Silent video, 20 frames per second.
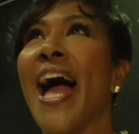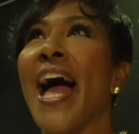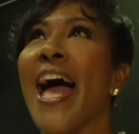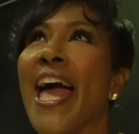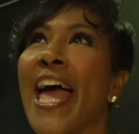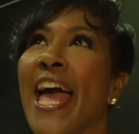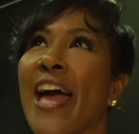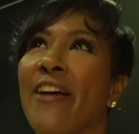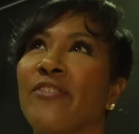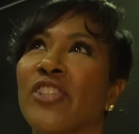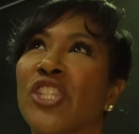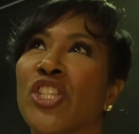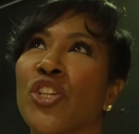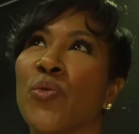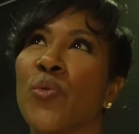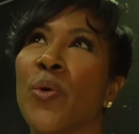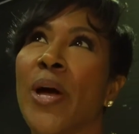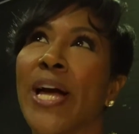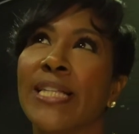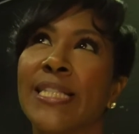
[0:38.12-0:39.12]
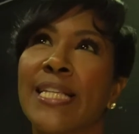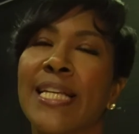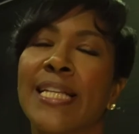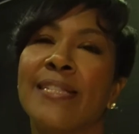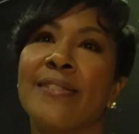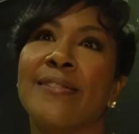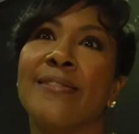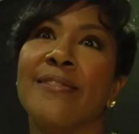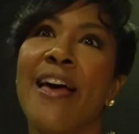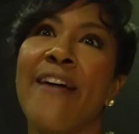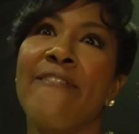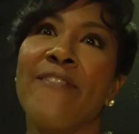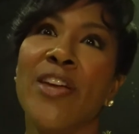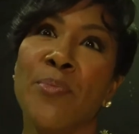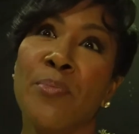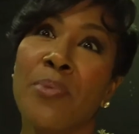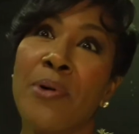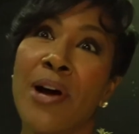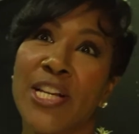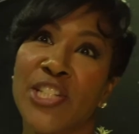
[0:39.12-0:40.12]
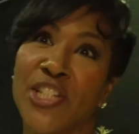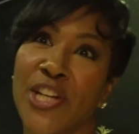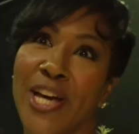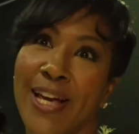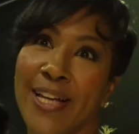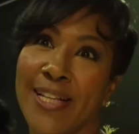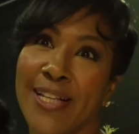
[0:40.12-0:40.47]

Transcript: I have directed 7 projects.